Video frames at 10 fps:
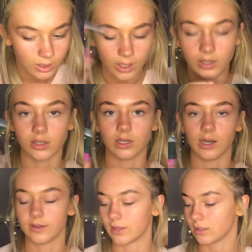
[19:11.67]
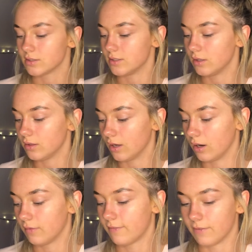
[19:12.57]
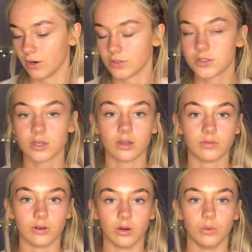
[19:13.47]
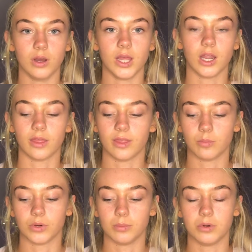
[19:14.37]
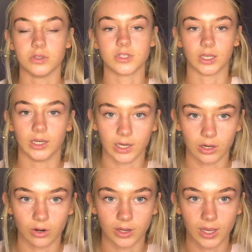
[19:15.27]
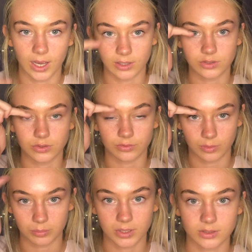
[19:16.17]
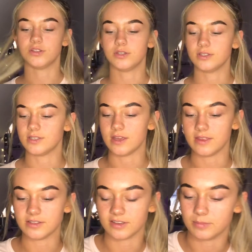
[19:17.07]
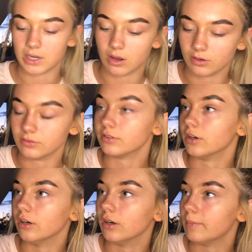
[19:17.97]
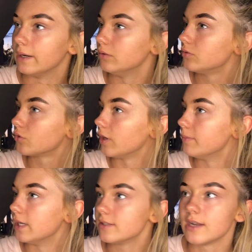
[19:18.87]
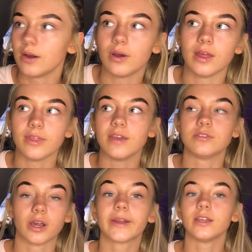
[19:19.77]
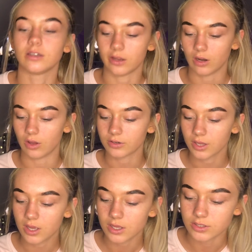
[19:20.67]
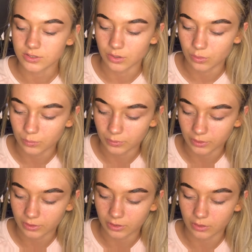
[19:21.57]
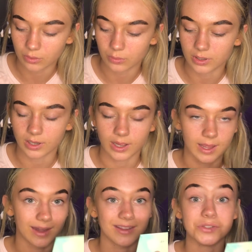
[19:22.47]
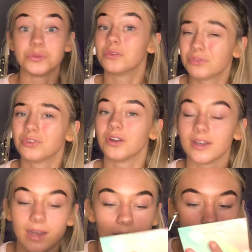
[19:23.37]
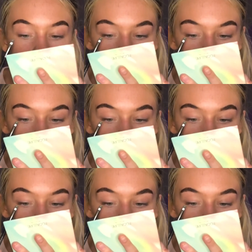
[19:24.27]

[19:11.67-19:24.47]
And I'm gonna let that sit there first for a while, and then we're gonna put a second layer on it and do the front bit. As you can see, these have been on for about 3 minutes now and they've darkened a lot, so we're gonna go ahead and do the front now.